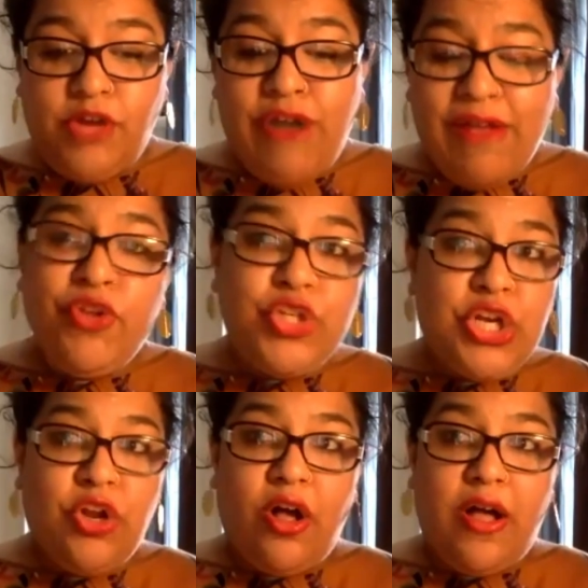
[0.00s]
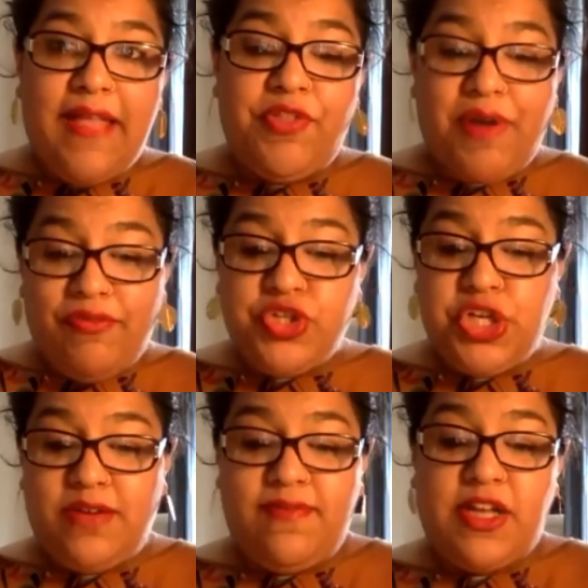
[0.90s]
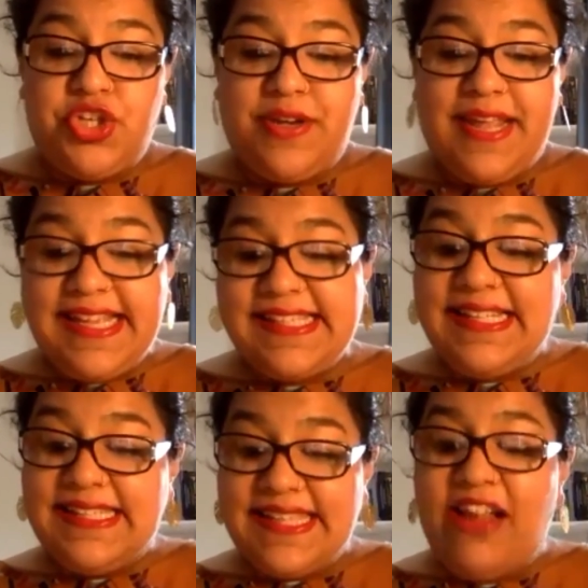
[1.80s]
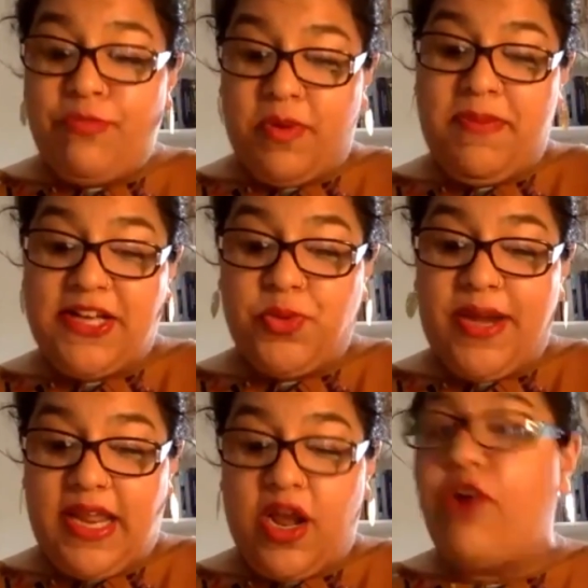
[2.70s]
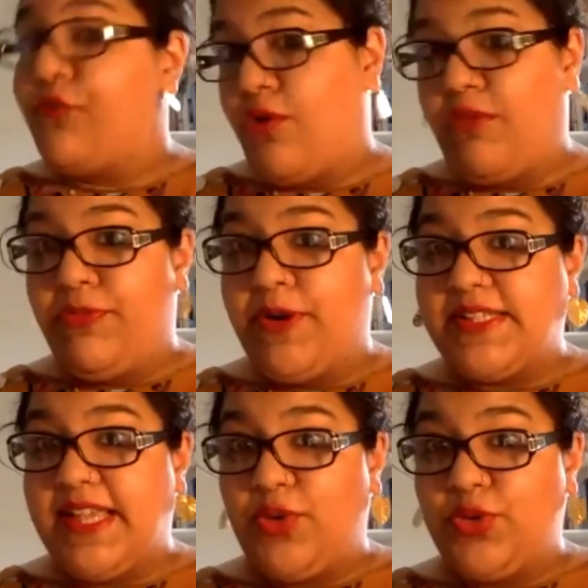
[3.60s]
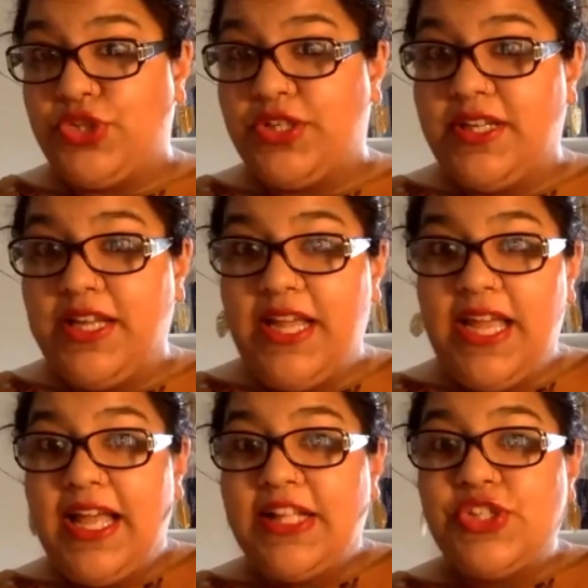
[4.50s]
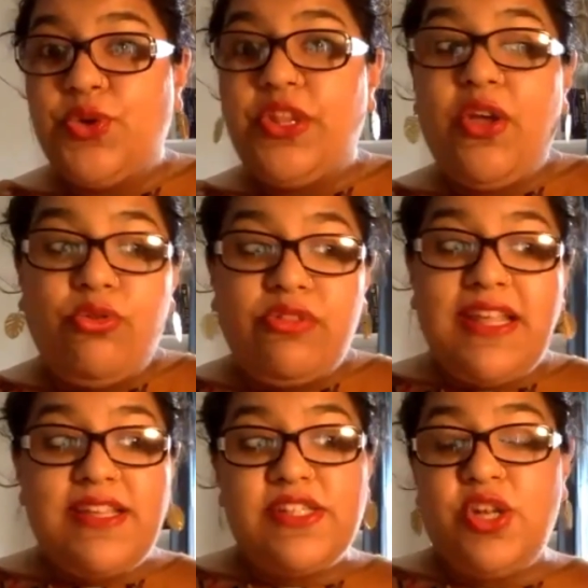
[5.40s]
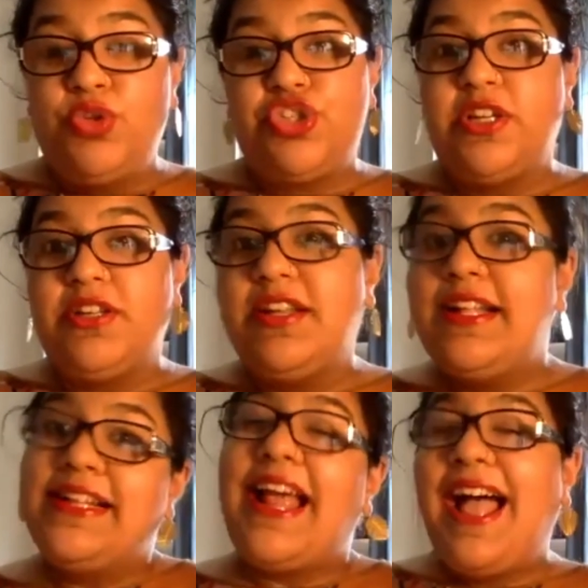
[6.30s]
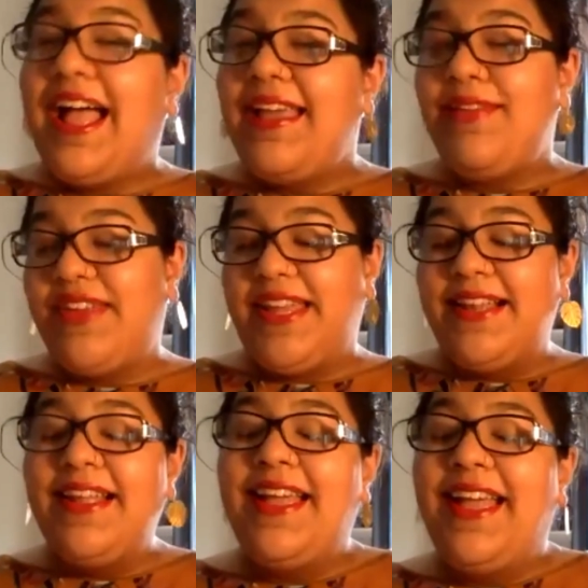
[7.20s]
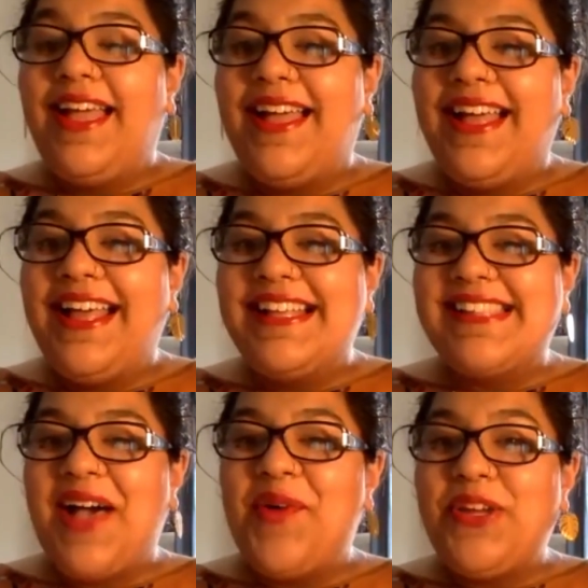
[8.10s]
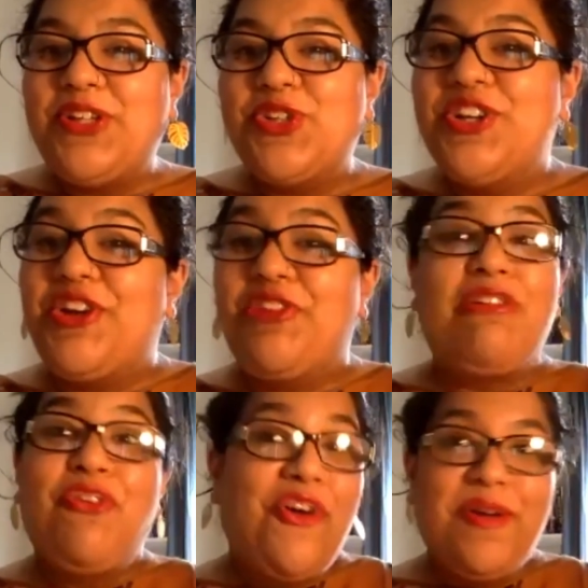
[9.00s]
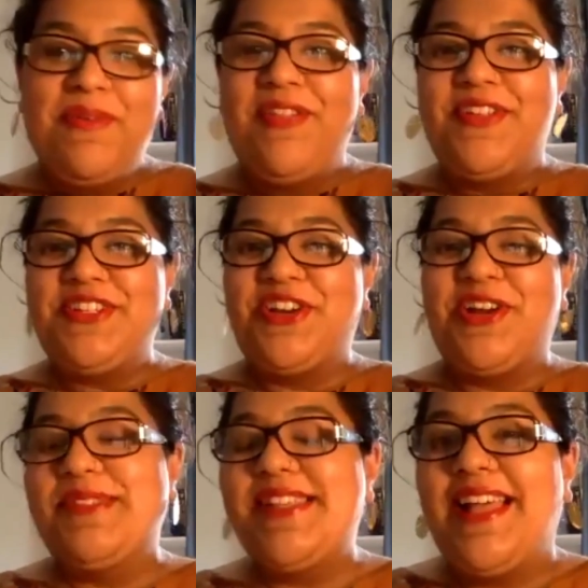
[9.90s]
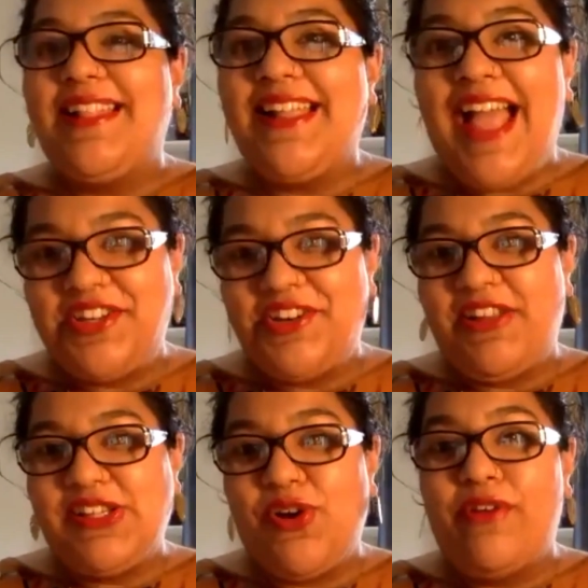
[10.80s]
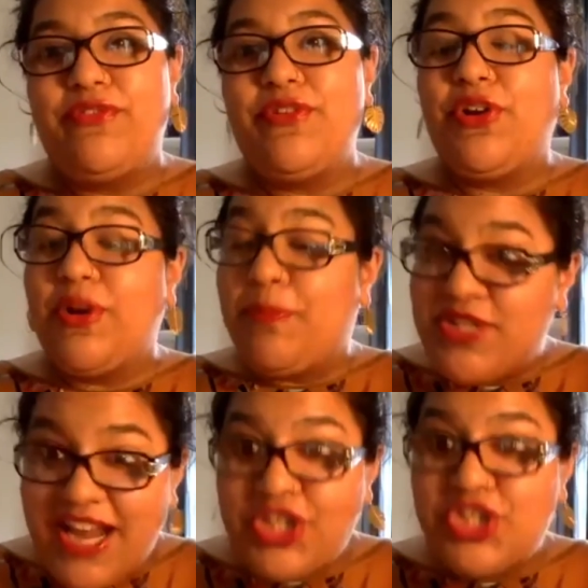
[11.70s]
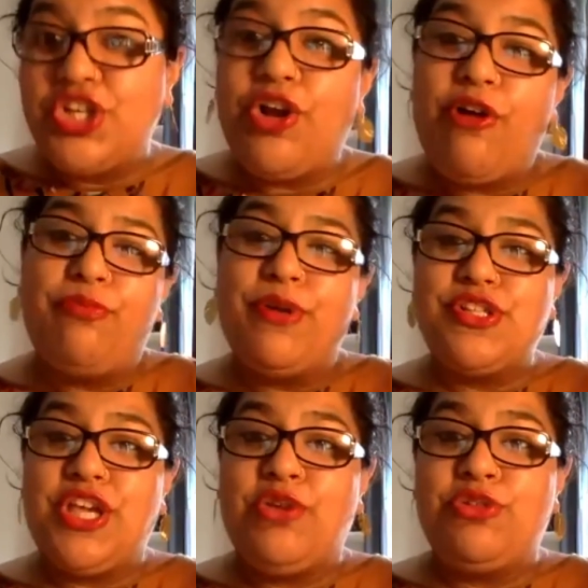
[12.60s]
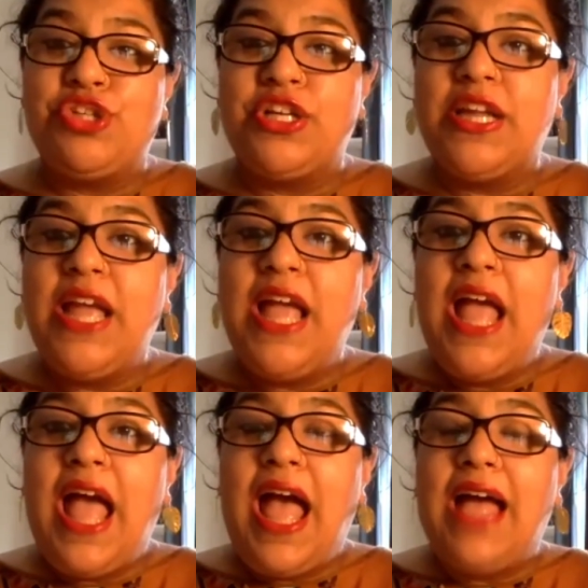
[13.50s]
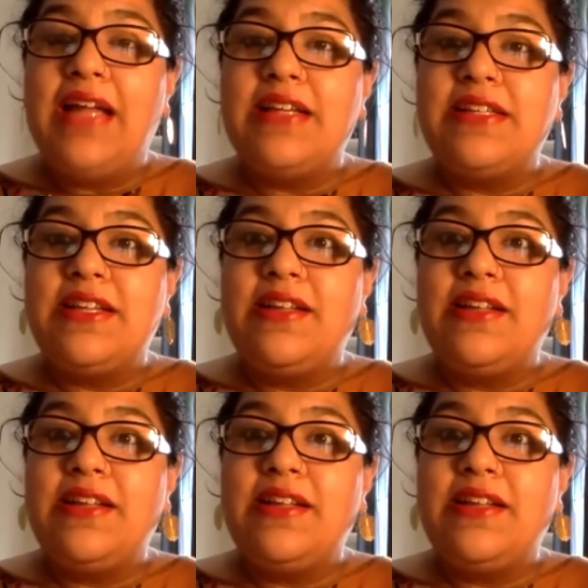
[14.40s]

refugee law and the Refugee Convention is in itself perpetuating a form of persecution. And so the only solution that I feel is that we should reform the terms and the categories of protection, of persecution, and